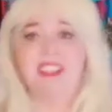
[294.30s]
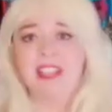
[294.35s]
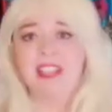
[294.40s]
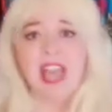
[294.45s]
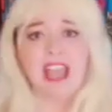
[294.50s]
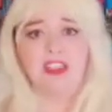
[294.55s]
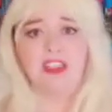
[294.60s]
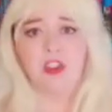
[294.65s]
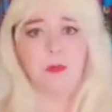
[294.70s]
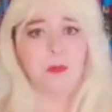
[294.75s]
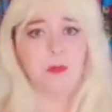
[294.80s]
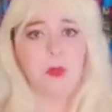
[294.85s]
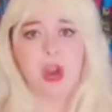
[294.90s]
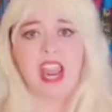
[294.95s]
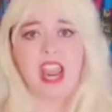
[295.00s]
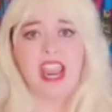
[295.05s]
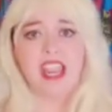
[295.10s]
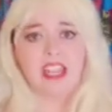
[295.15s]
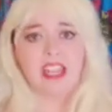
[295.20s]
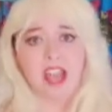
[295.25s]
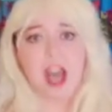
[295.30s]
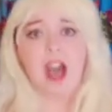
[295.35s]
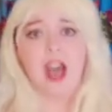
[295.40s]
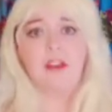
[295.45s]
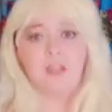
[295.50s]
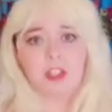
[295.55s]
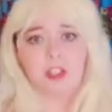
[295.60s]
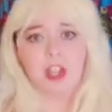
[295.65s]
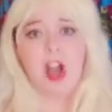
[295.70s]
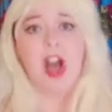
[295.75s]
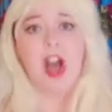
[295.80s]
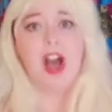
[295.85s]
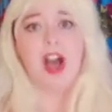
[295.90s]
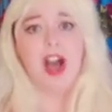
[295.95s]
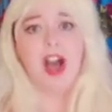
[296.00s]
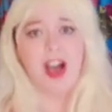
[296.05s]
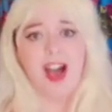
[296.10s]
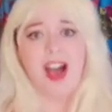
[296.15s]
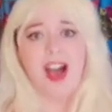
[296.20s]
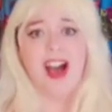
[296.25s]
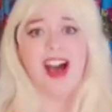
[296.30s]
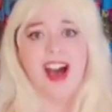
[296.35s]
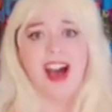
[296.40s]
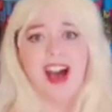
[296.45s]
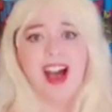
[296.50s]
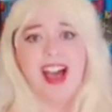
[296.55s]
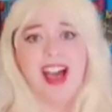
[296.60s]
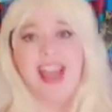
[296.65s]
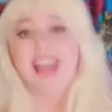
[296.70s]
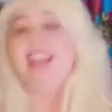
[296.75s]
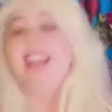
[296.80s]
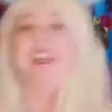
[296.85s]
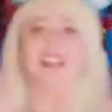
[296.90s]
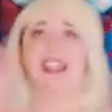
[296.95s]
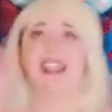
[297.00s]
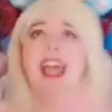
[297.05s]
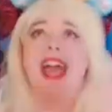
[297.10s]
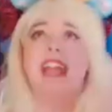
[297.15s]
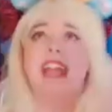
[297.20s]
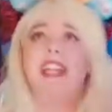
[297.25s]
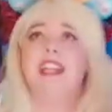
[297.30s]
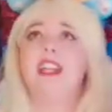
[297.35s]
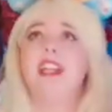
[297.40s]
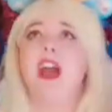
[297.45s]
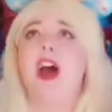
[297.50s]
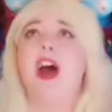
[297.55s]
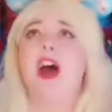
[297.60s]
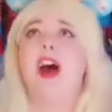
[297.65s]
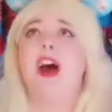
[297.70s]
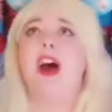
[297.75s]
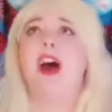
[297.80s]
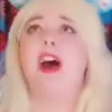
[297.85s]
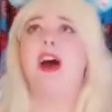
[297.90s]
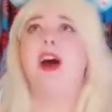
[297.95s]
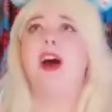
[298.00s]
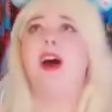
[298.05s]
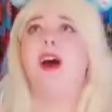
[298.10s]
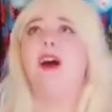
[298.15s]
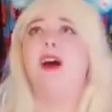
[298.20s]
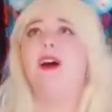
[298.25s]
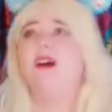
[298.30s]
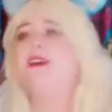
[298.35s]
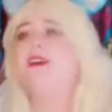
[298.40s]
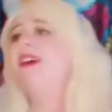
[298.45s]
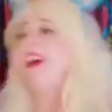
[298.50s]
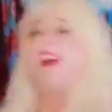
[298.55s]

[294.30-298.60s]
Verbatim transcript: like the break of dawn. Let it go,